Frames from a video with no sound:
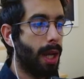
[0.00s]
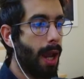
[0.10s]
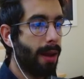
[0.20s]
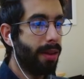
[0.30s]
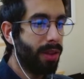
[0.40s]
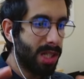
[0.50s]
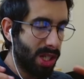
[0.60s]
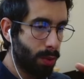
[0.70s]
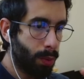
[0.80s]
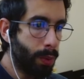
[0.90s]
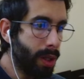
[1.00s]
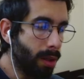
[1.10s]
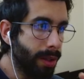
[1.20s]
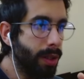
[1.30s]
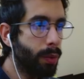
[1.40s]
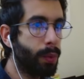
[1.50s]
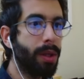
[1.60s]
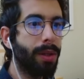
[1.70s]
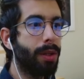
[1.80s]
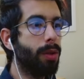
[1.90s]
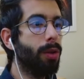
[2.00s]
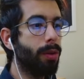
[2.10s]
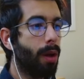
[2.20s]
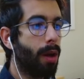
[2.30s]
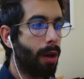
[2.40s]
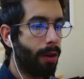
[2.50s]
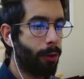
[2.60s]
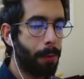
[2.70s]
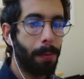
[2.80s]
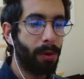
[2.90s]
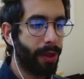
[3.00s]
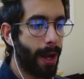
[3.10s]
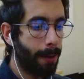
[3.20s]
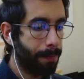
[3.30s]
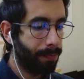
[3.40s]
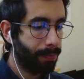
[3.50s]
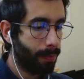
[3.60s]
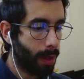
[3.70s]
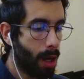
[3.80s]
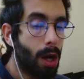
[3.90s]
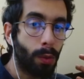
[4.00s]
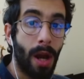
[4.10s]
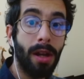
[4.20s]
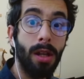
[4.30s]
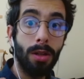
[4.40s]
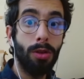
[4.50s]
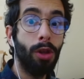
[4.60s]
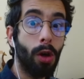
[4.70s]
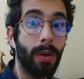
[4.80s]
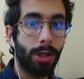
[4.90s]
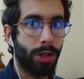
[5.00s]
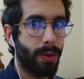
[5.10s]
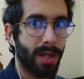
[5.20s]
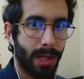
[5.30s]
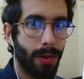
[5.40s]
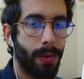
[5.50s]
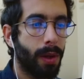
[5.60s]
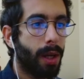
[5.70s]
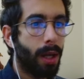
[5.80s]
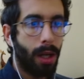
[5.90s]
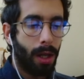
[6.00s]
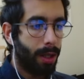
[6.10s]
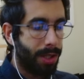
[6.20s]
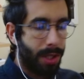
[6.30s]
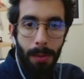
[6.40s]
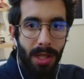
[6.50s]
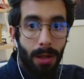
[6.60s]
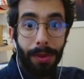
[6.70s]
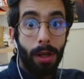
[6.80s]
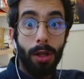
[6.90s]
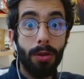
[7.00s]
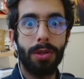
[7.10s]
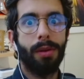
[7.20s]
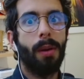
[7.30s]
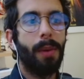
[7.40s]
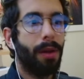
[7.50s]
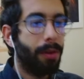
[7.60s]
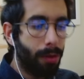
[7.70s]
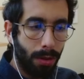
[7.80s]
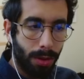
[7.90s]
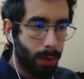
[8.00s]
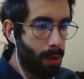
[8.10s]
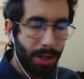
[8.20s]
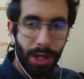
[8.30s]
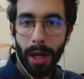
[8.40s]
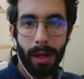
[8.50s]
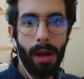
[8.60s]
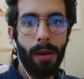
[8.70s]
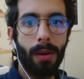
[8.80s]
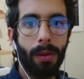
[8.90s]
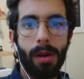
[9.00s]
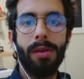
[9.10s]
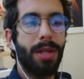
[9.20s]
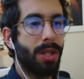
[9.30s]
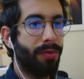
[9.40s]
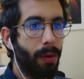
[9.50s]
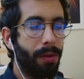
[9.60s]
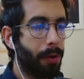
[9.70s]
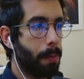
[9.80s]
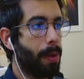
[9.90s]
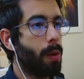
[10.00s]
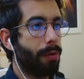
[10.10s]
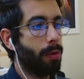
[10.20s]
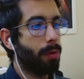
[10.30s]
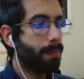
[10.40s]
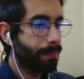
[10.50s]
And this is really, really good for people that already know and trust you. It's going to be something new to them, and they're going to want to check it out, okay? This is very, very powerful.